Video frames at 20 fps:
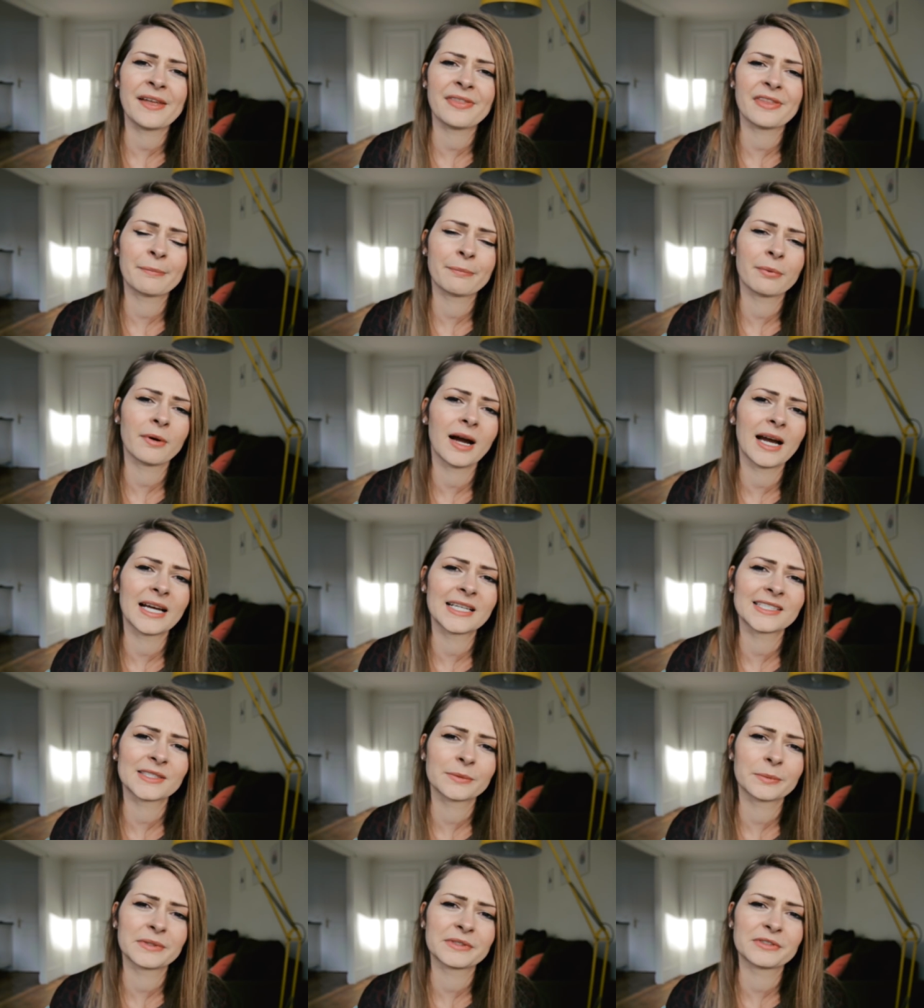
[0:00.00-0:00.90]
and the
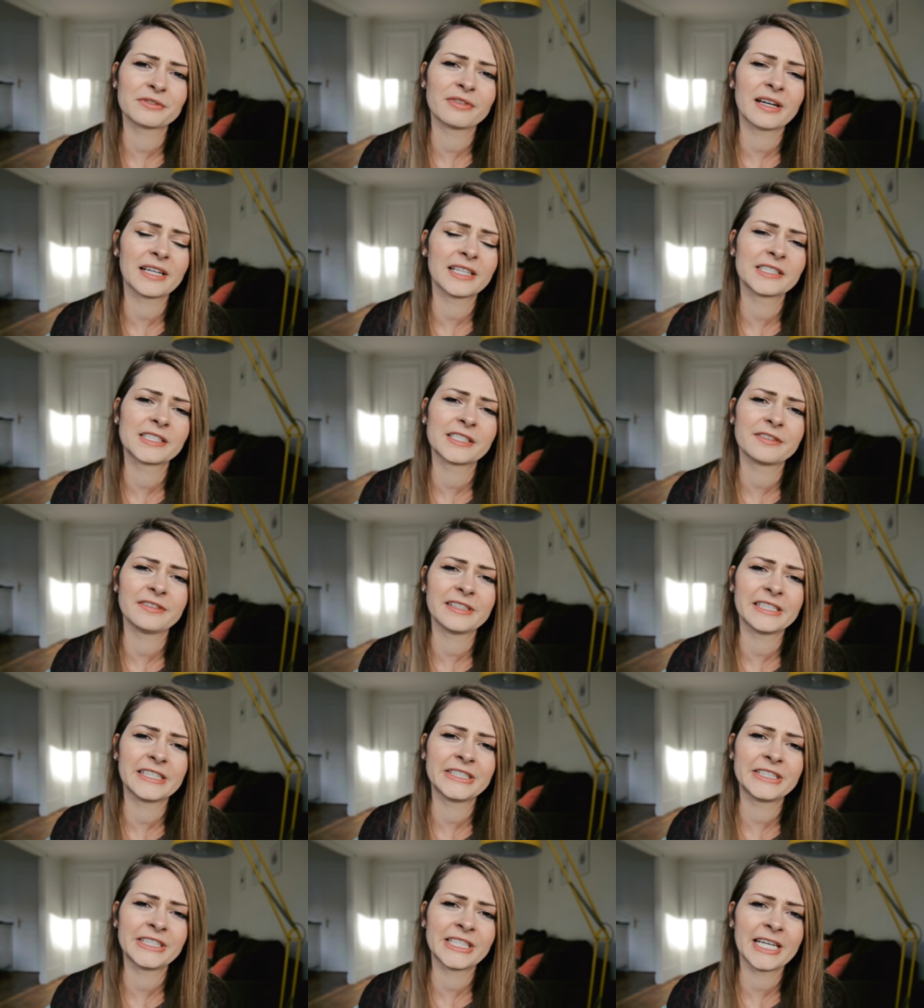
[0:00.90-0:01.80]
price was
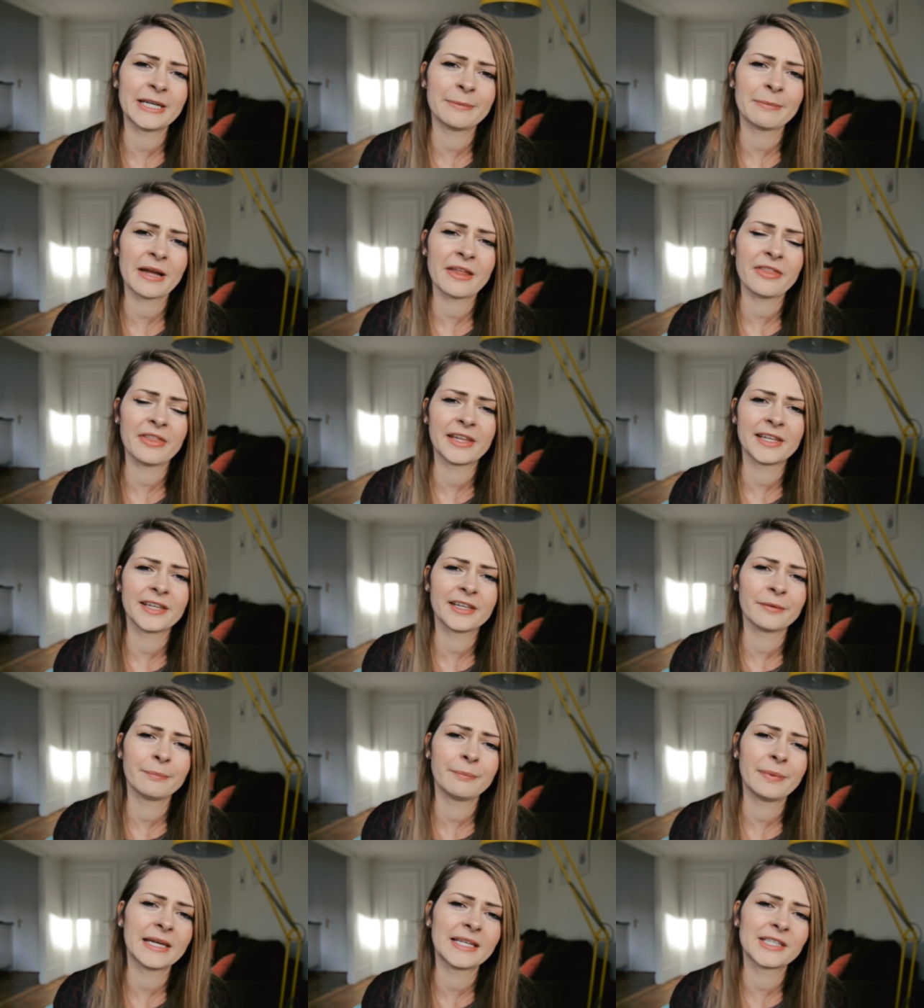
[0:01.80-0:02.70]
relatively cheap, I think,
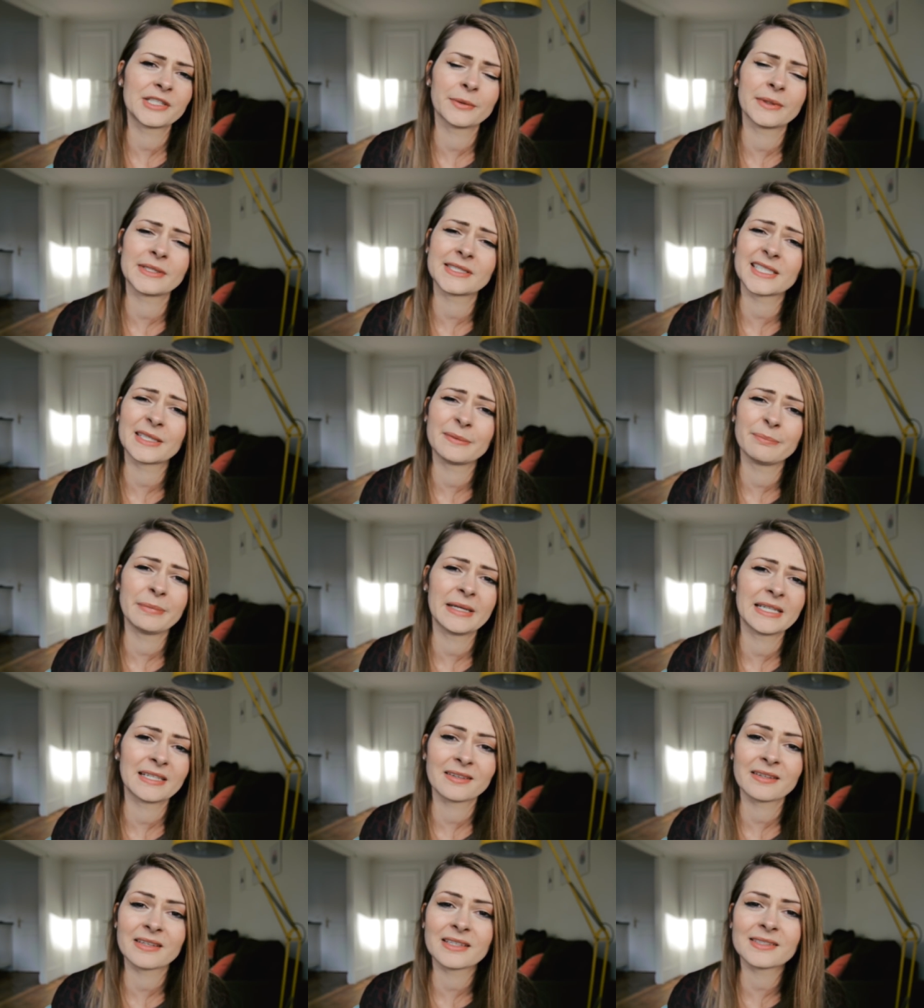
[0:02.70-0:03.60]
compared to its
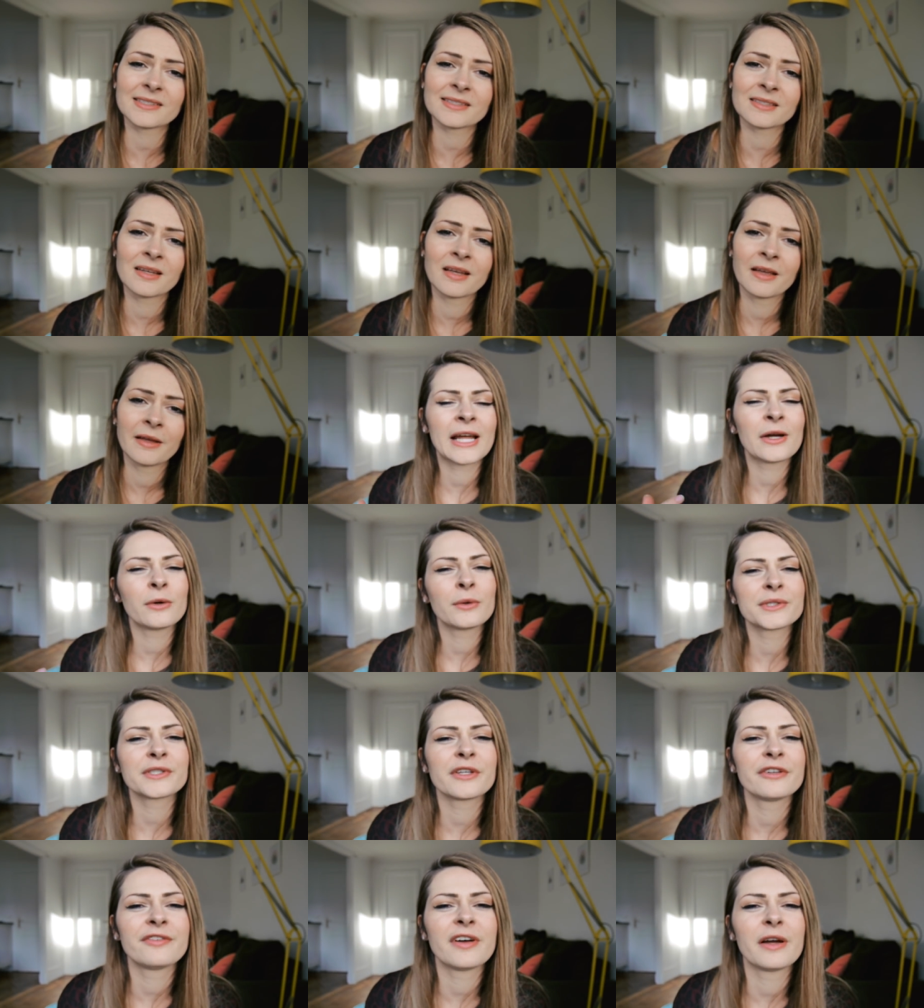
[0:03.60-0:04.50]
competitors. But I
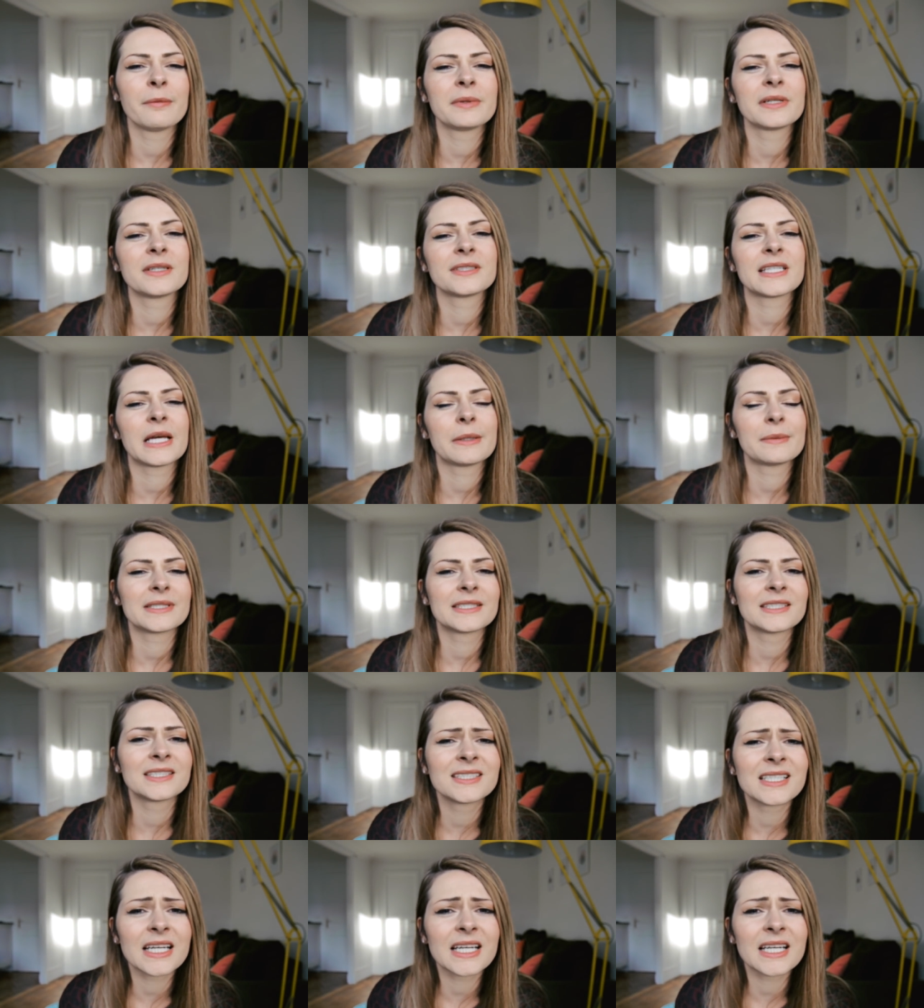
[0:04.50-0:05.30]
also found because I was